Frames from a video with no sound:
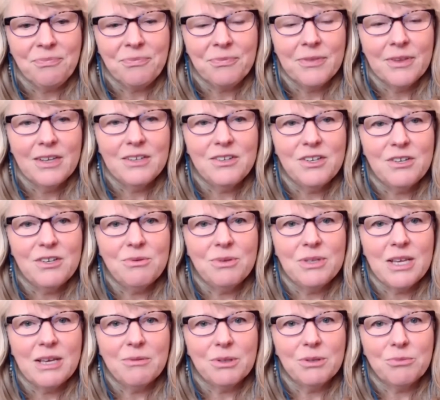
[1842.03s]
and she was
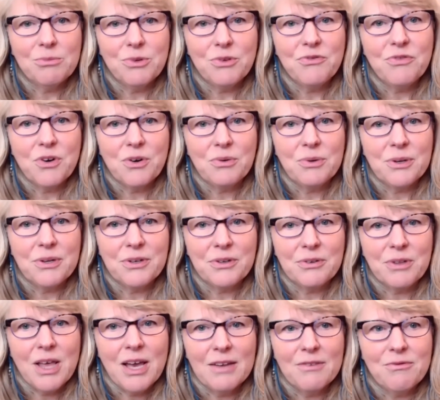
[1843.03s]
able to move forward in her
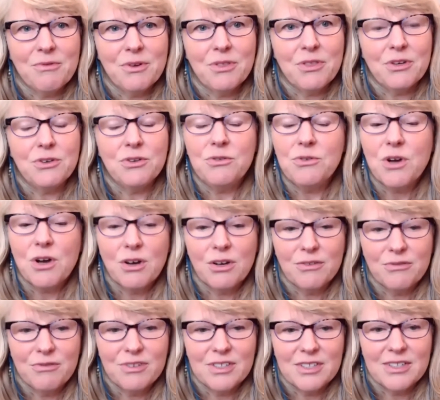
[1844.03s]
life with a new
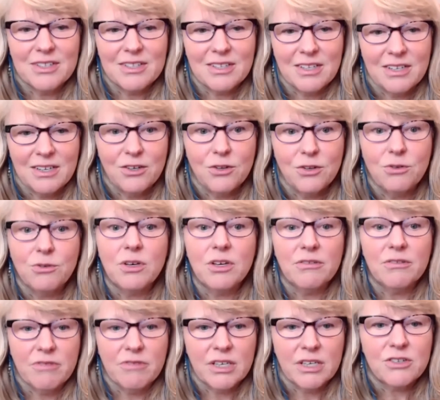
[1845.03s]
confidence and a new
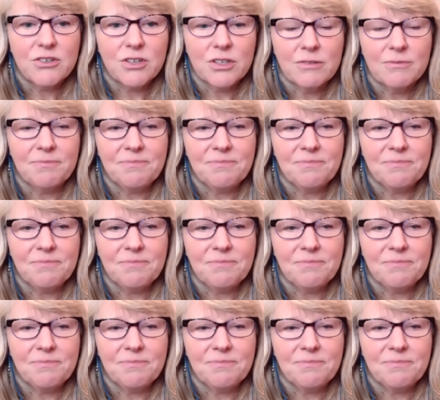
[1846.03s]
conviction.